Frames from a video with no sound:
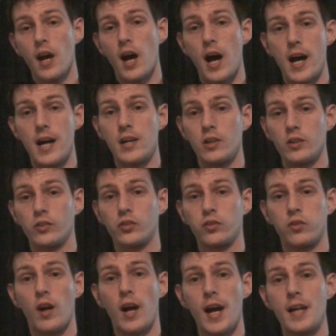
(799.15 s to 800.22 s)
I'll
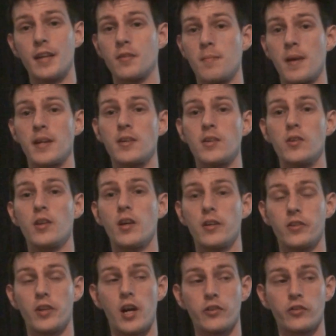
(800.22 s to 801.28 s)
try to
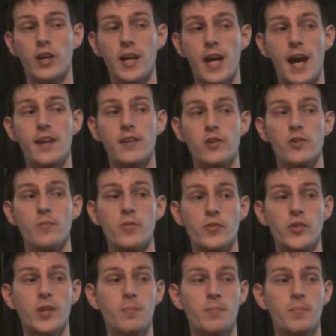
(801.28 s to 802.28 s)
I'll try to add new music.